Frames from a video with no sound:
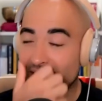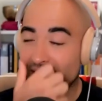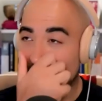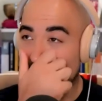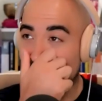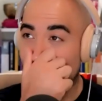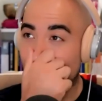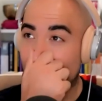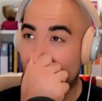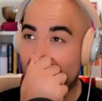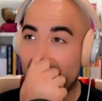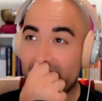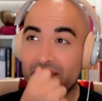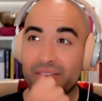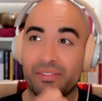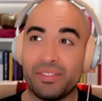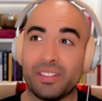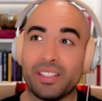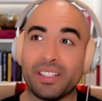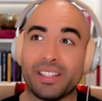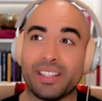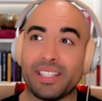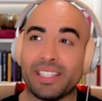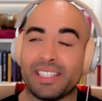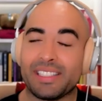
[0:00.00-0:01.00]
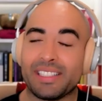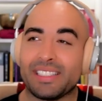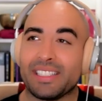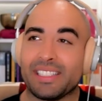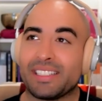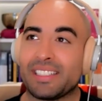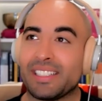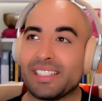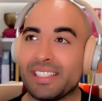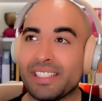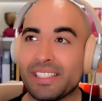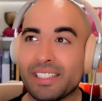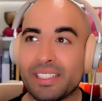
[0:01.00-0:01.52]
a handful of things
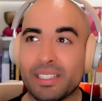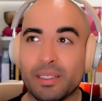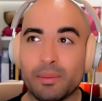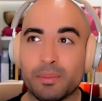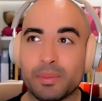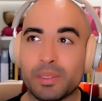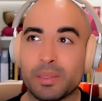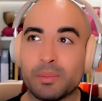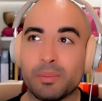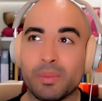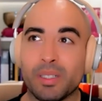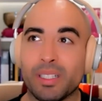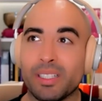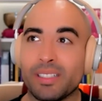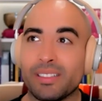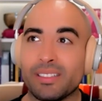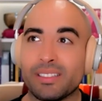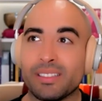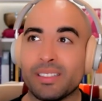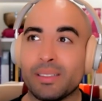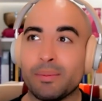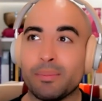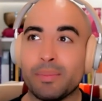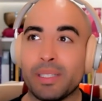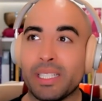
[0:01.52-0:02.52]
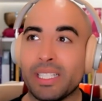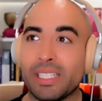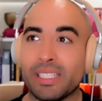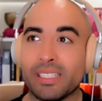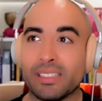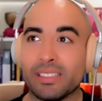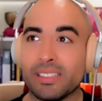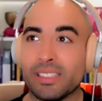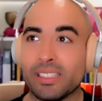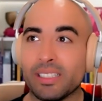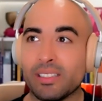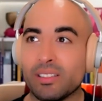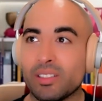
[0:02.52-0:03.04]
actually that come to mind
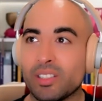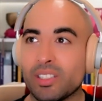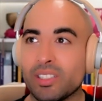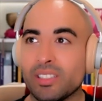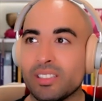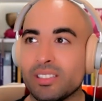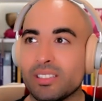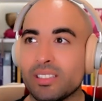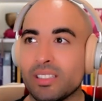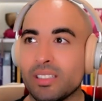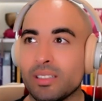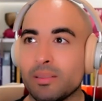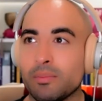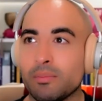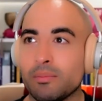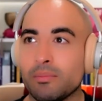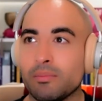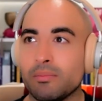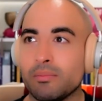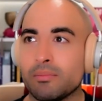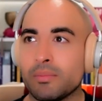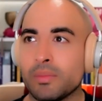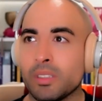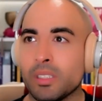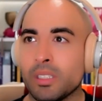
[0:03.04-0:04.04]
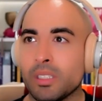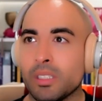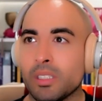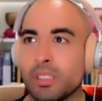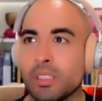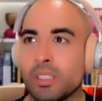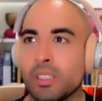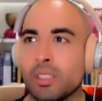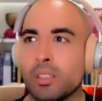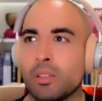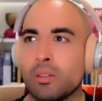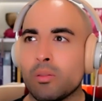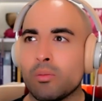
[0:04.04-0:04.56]
immediately. She's
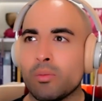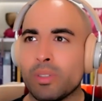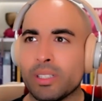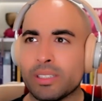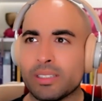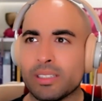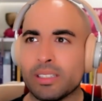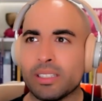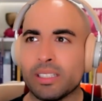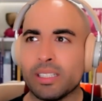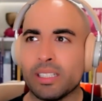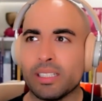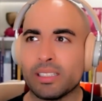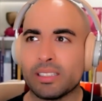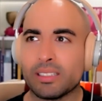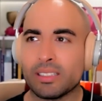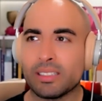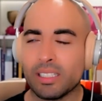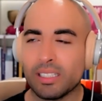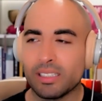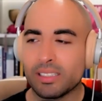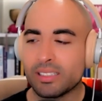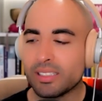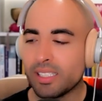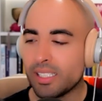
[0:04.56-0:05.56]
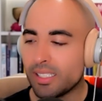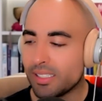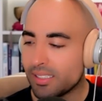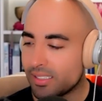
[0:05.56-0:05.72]
recently I started